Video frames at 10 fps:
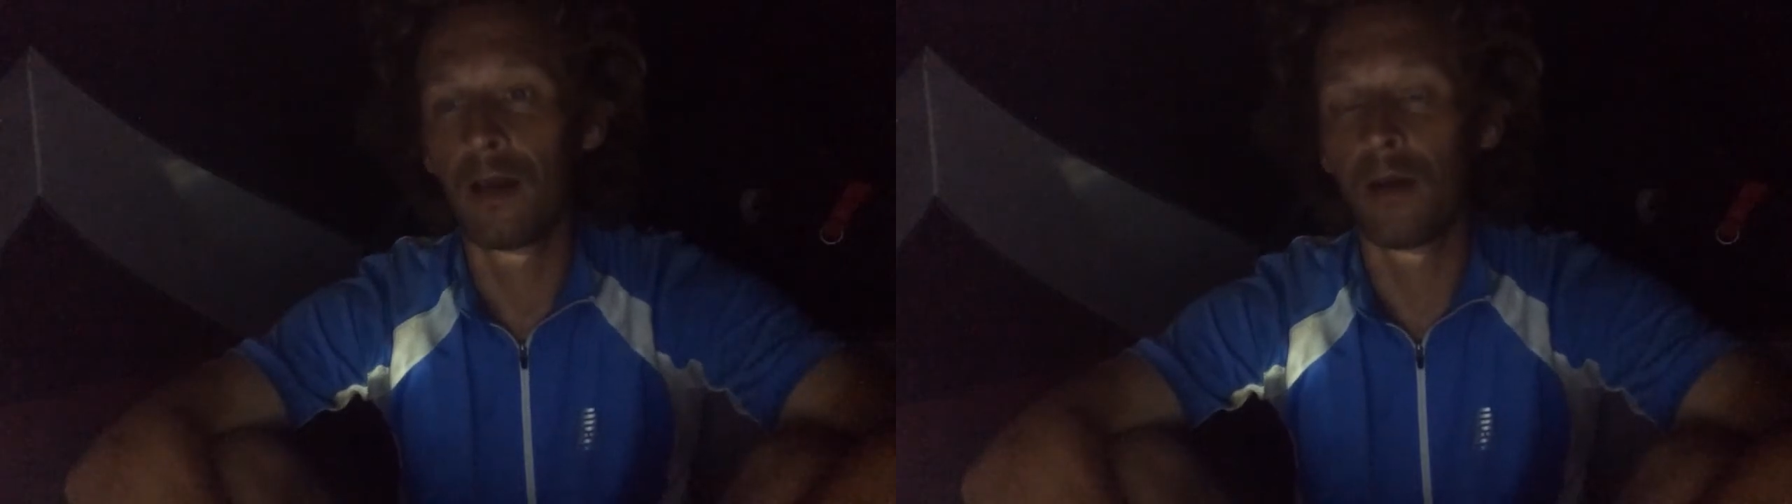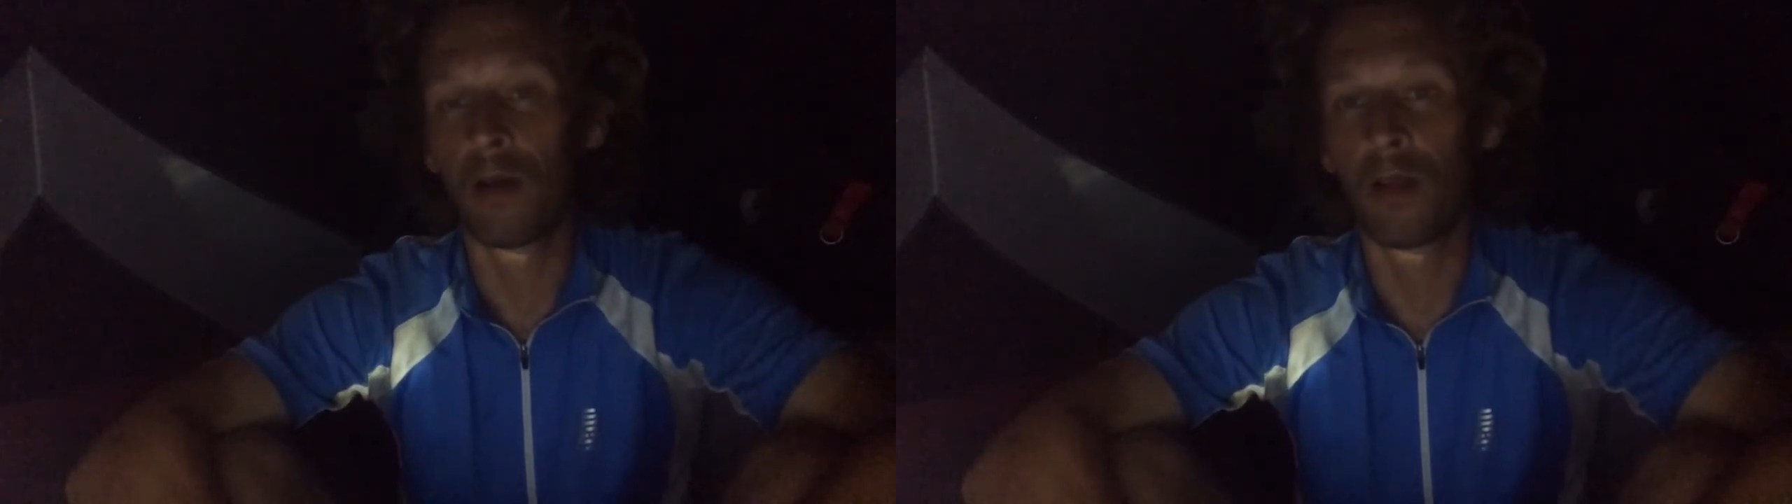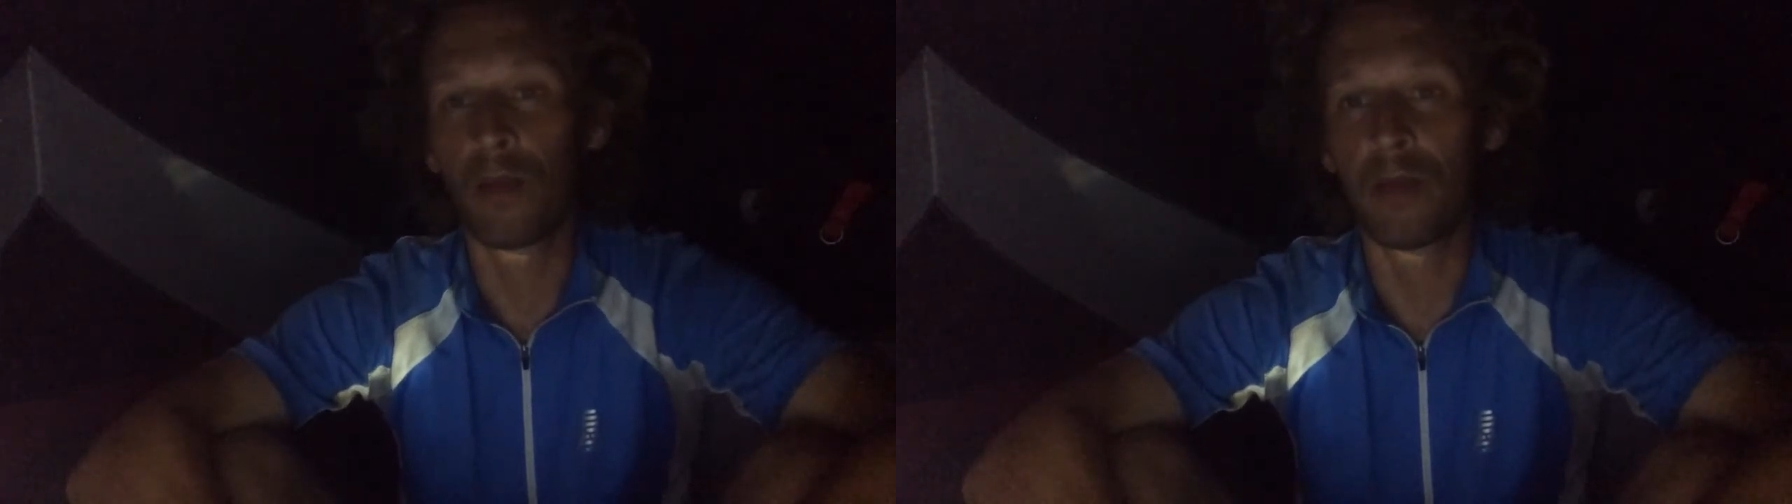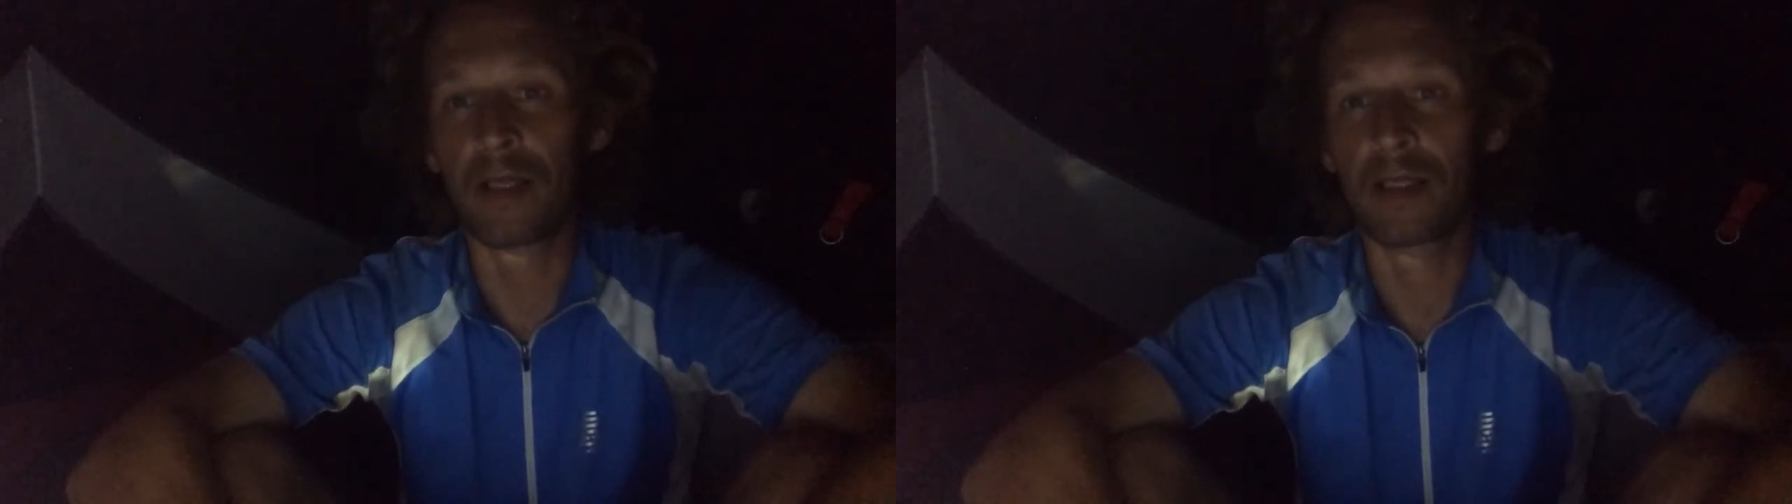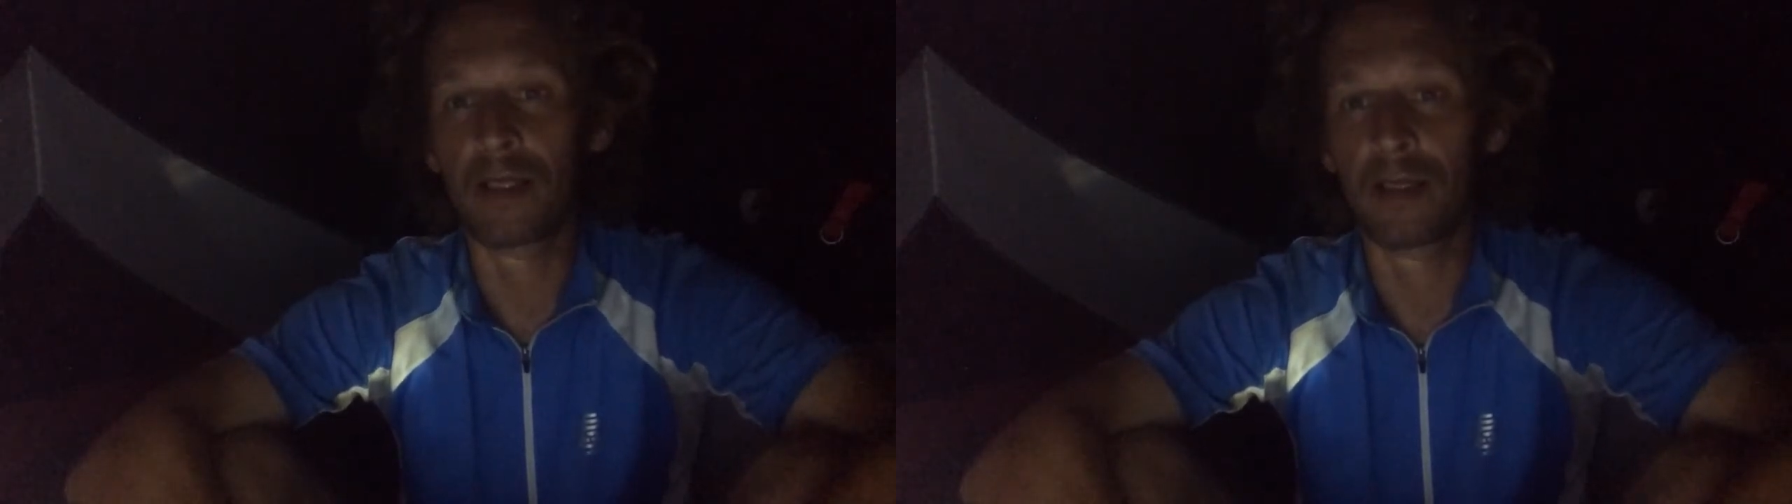Rather
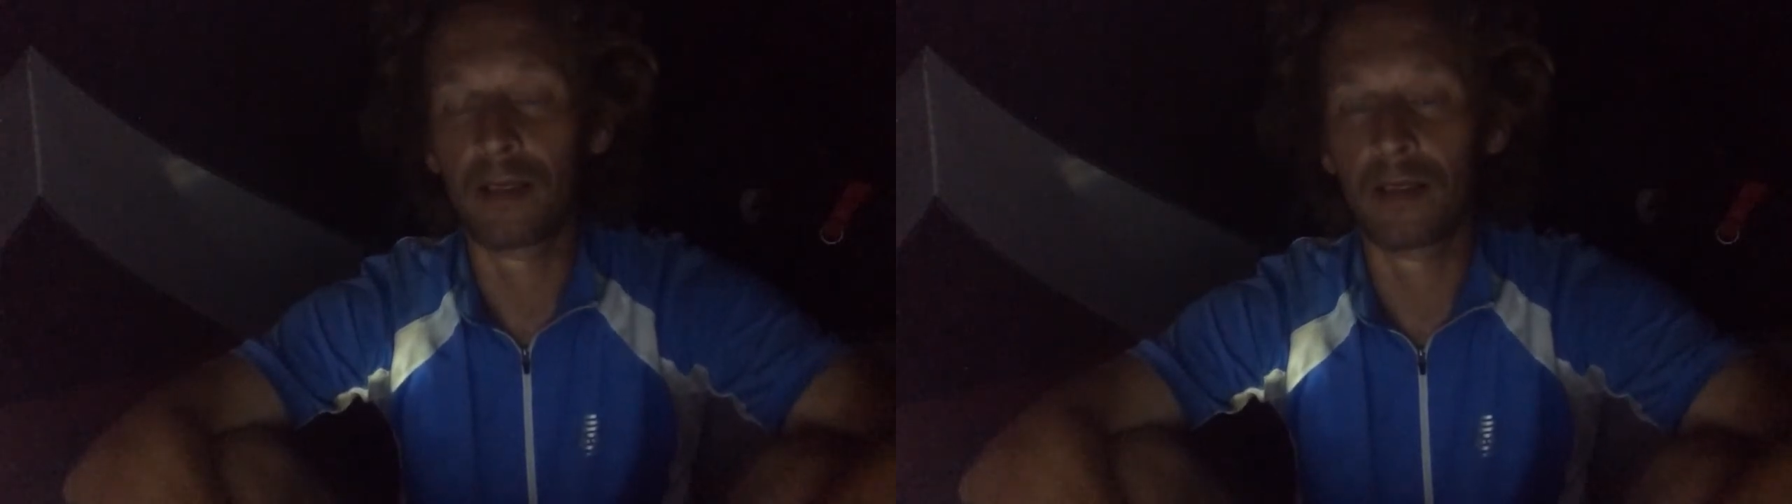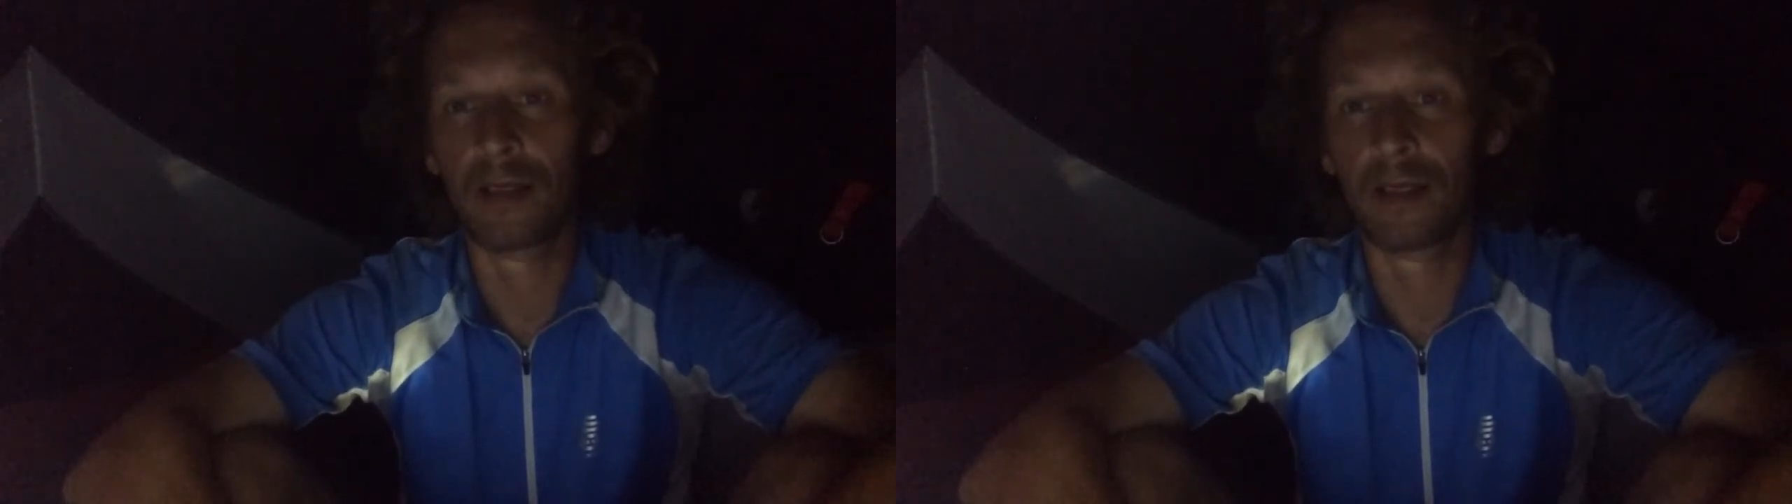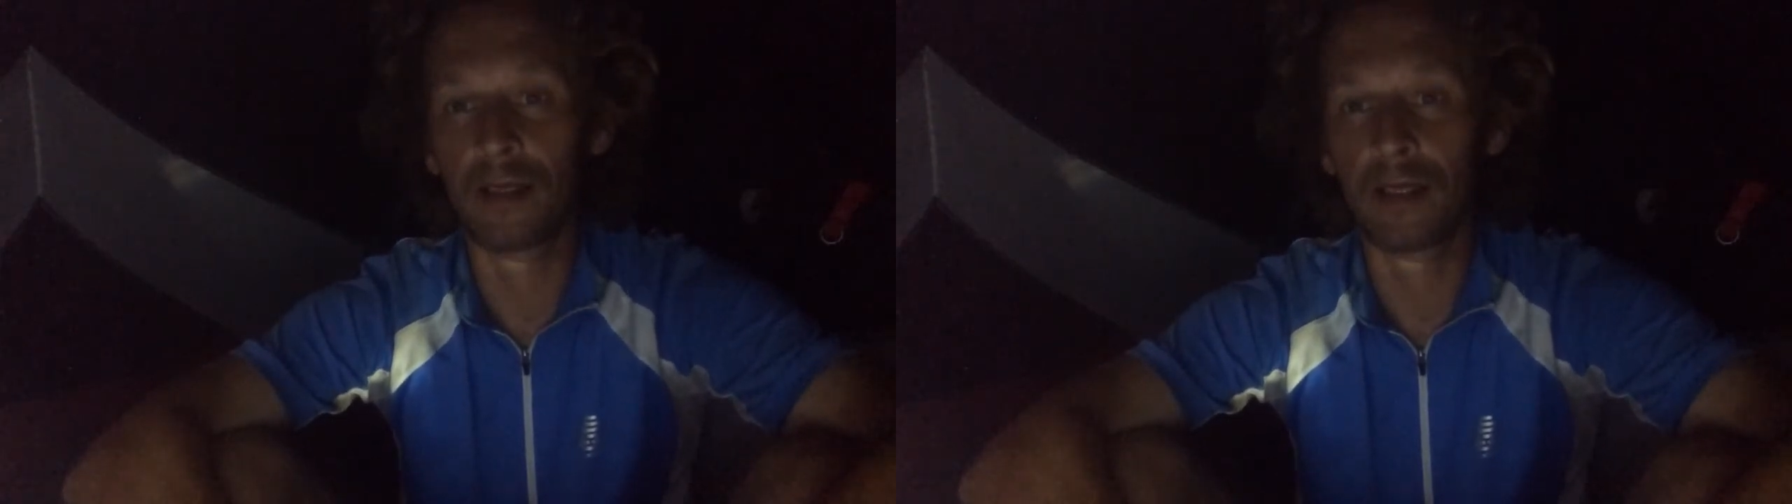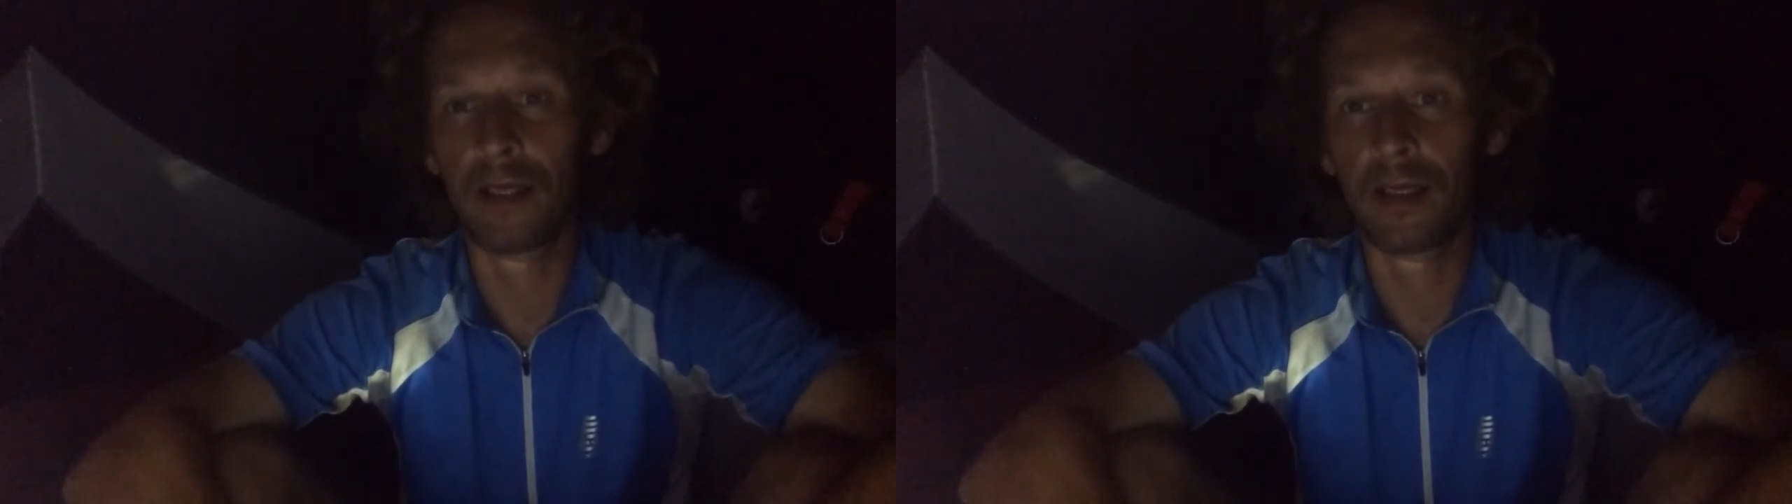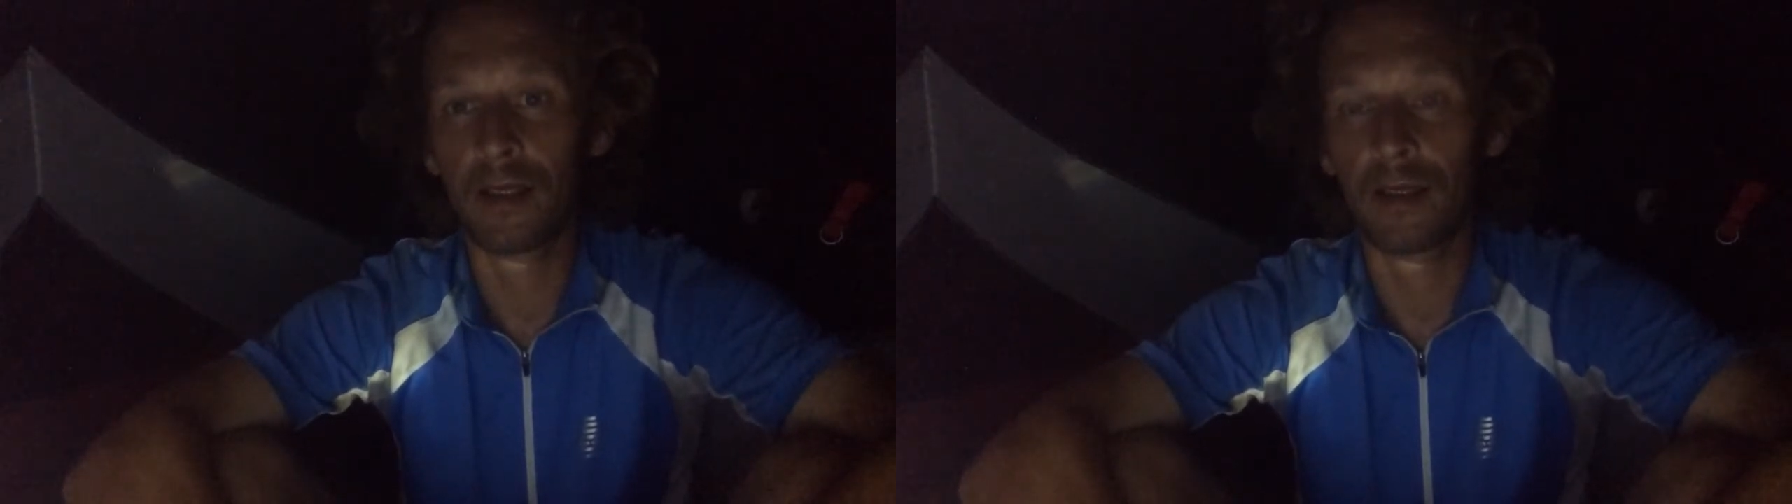mixed day
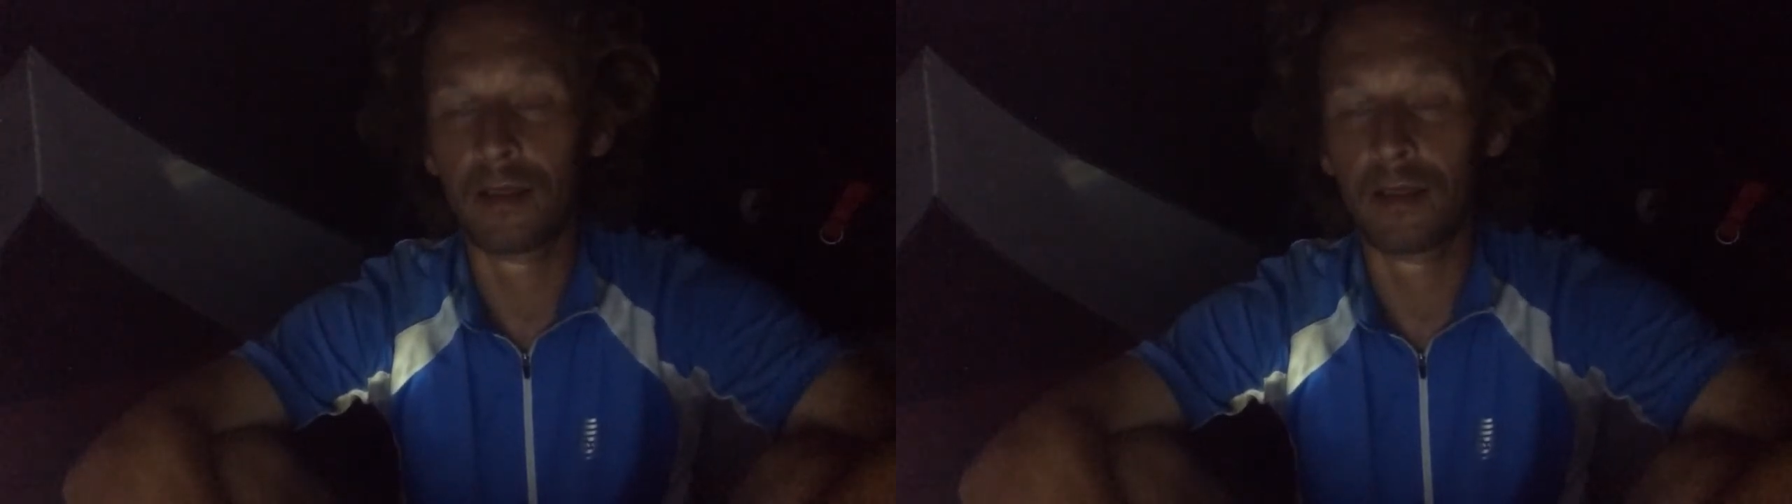today.